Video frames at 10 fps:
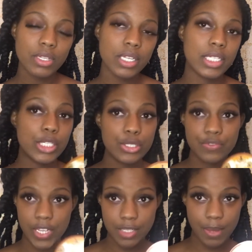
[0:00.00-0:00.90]
Loose
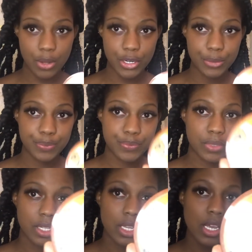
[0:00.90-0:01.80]
Face Powder.
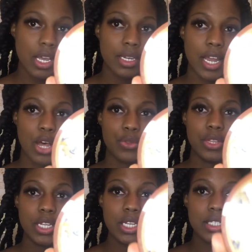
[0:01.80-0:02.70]
Now
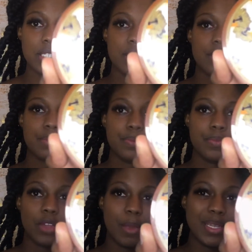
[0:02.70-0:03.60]
this,
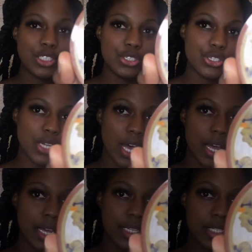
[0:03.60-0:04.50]
I mentioned to you
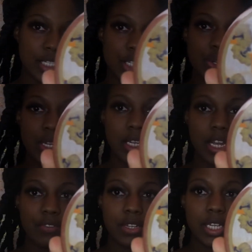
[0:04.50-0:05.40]
guys, you can
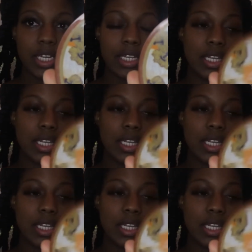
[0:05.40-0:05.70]
definitely get